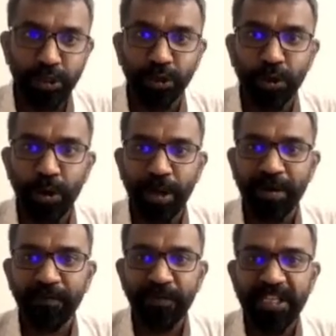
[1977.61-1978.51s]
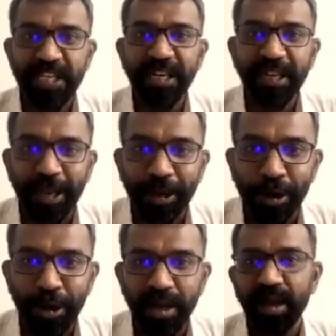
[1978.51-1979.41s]
to go and physically
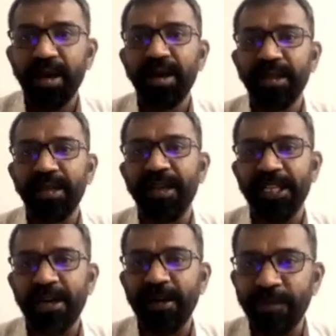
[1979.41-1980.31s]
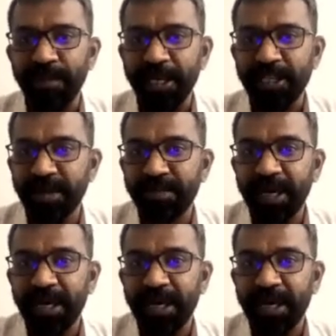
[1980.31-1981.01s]
record the weather information, but